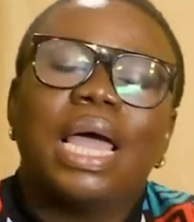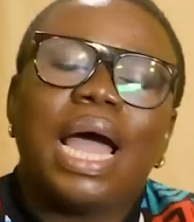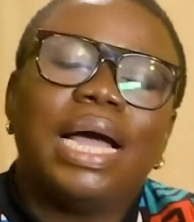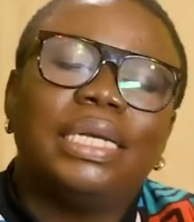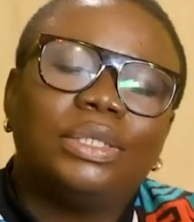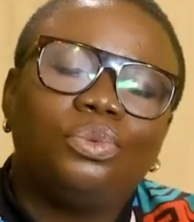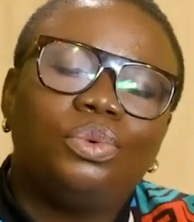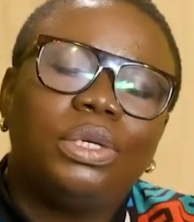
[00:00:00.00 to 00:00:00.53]

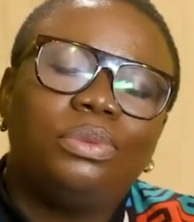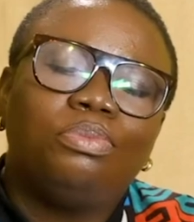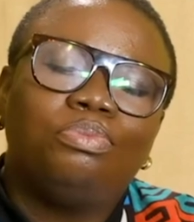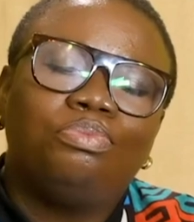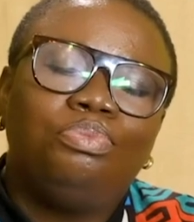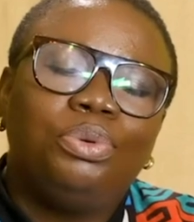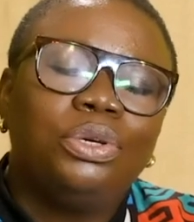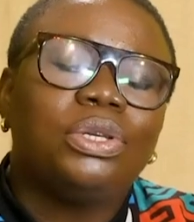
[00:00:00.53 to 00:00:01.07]
as we
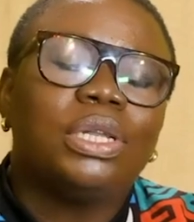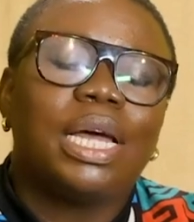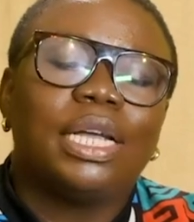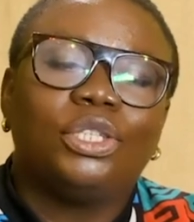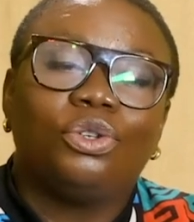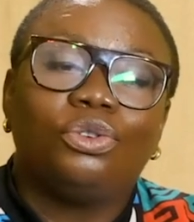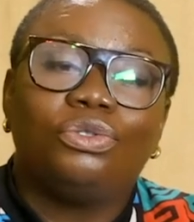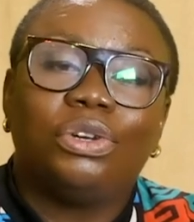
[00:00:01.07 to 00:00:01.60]
build our
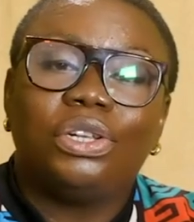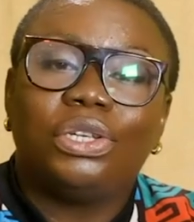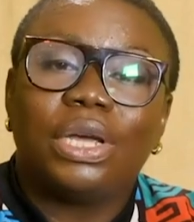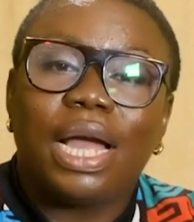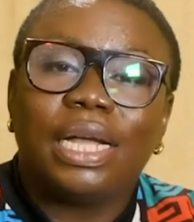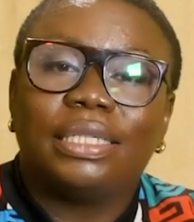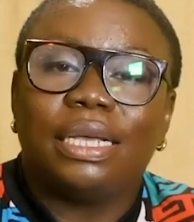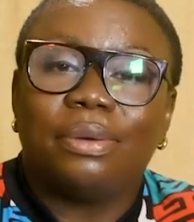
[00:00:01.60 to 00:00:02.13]
children to
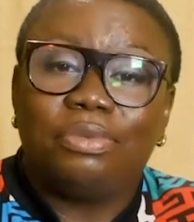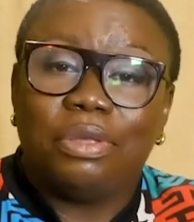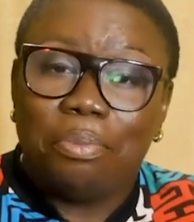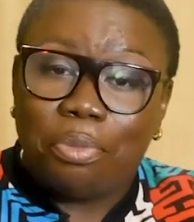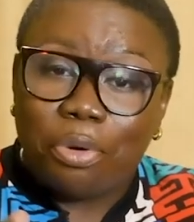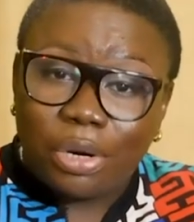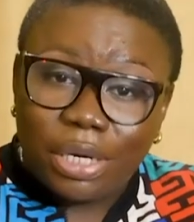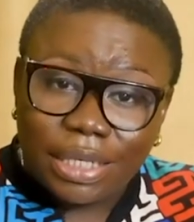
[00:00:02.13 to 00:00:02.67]
accept the
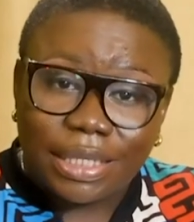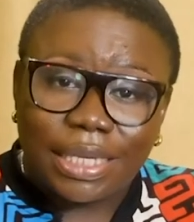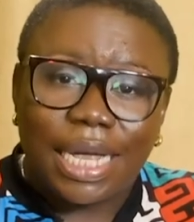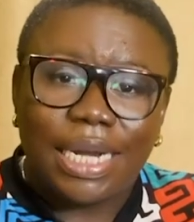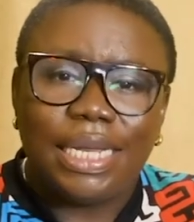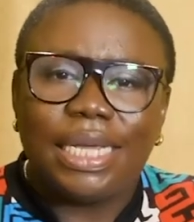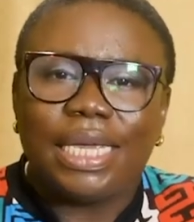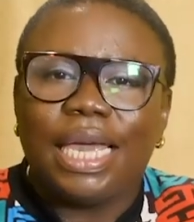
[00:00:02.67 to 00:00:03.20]
bodies
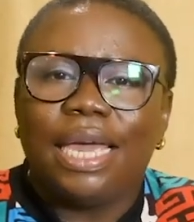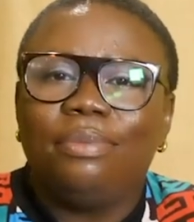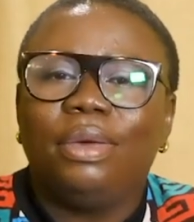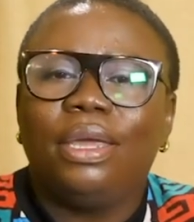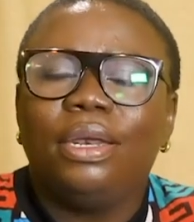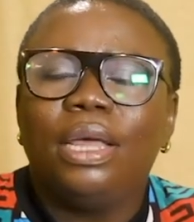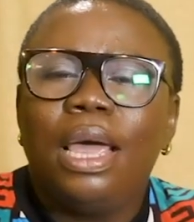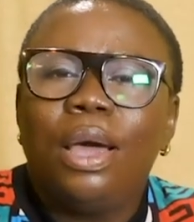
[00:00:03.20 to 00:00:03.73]
that they came
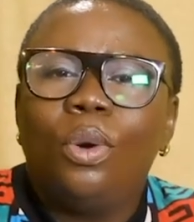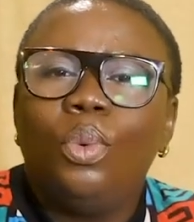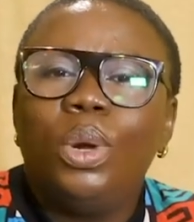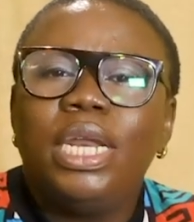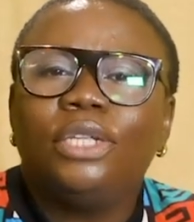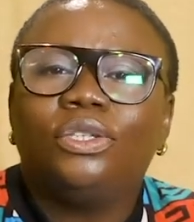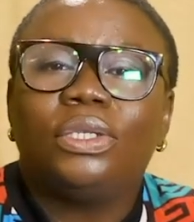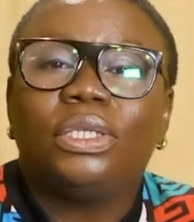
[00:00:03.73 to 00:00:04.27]
in, we
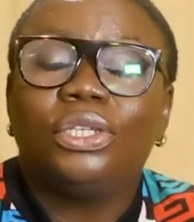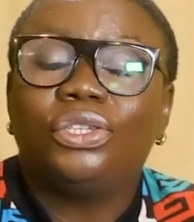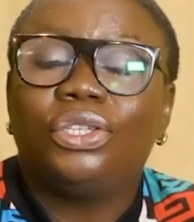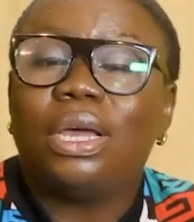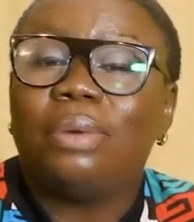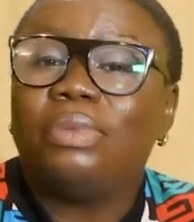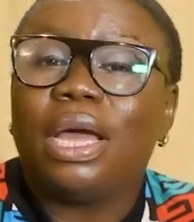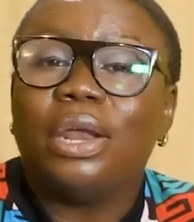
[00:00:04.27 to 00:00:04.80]
need to teach
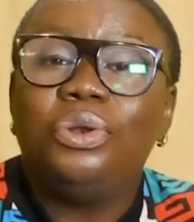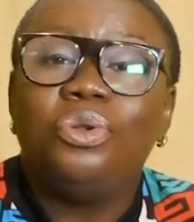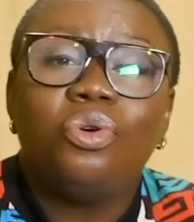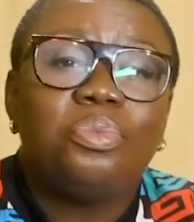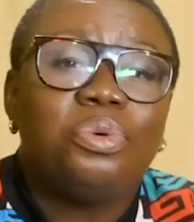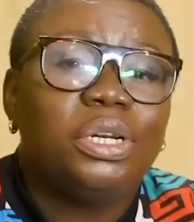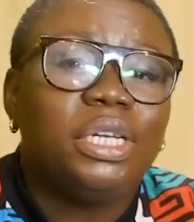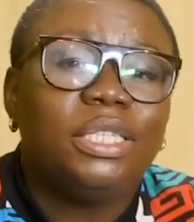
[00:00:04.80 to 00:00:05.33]
them that
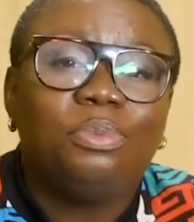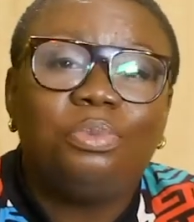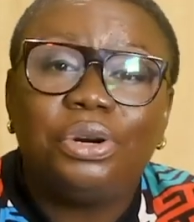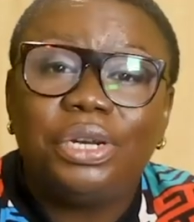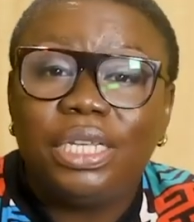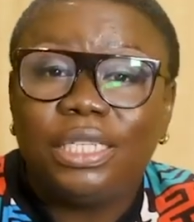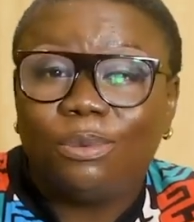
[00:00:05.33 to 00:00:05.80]
nobody's body is